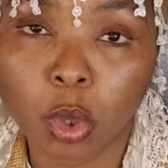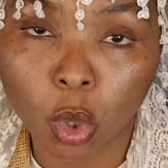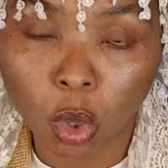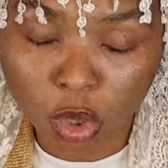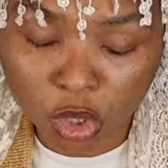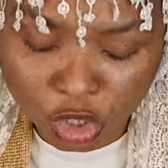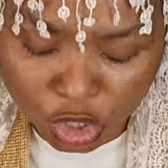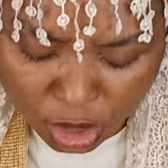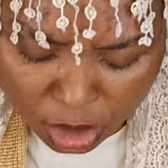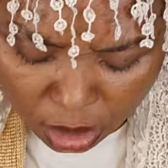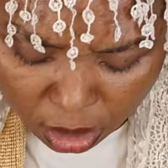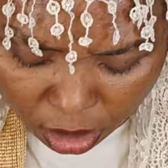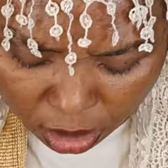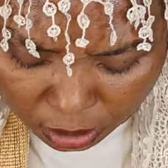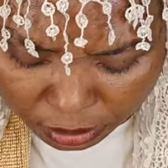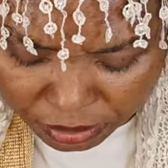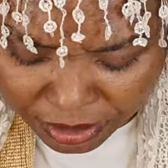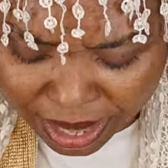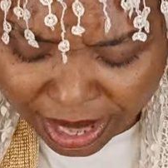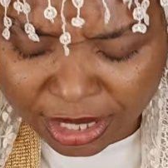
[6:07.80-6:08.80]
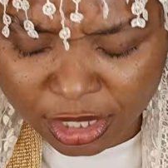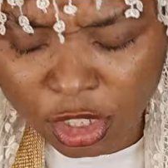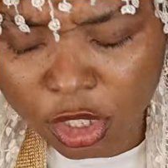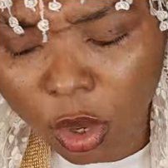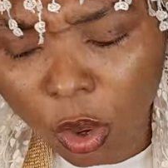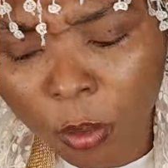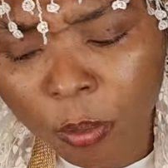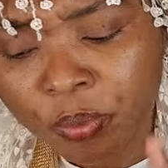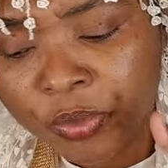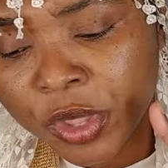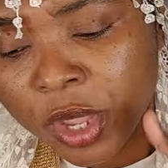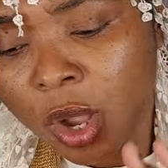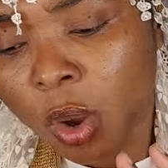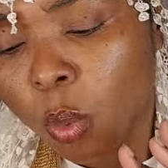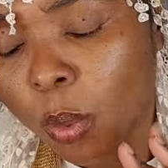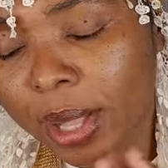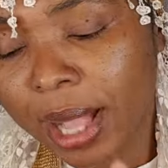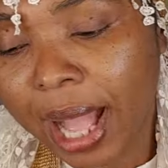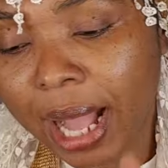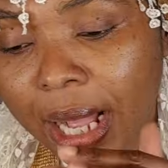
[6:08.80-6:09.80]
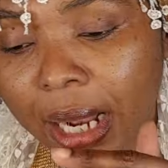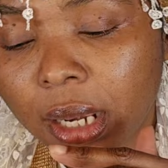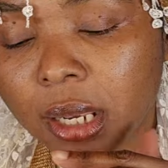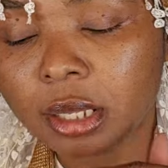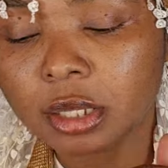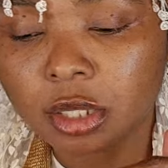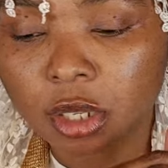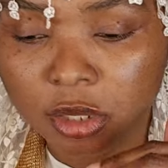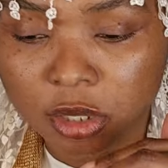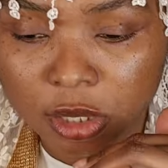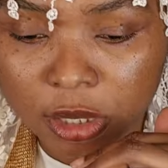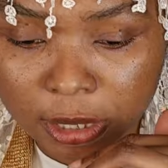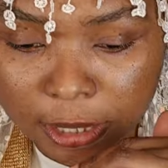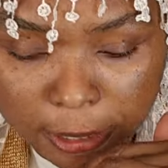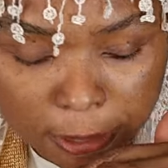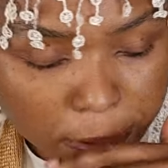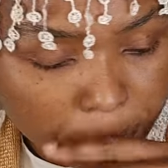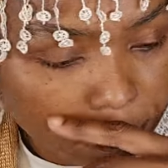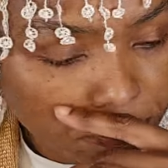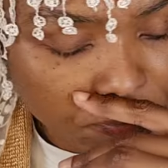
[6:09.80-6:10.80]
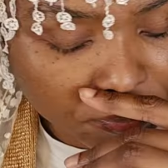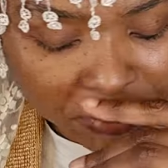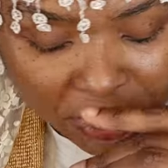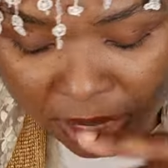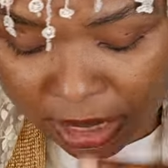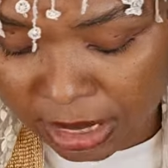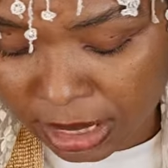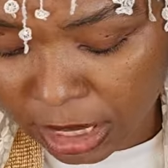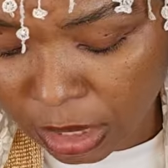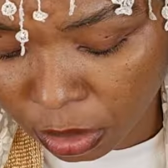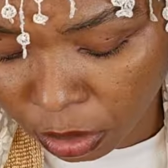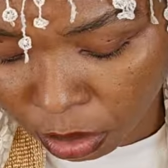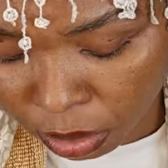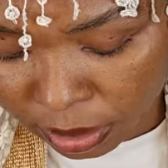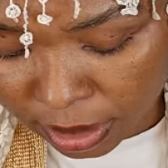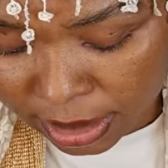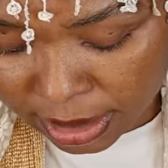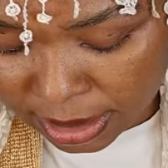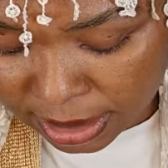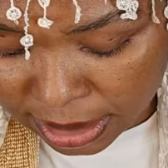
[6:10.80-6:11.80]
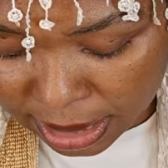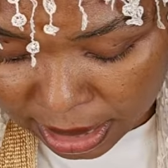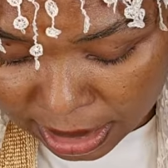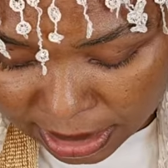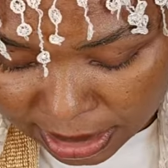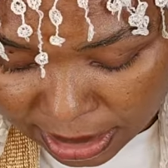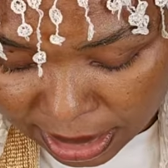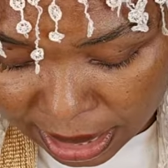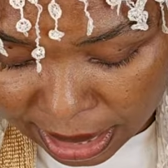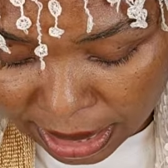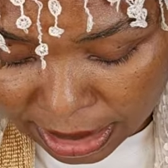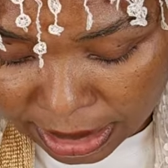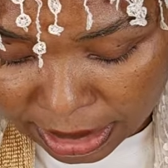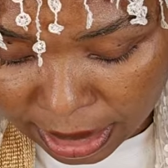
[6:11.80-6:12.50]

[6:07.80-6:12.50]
lunch and all of that. So when I clicked on the link, it you know it says that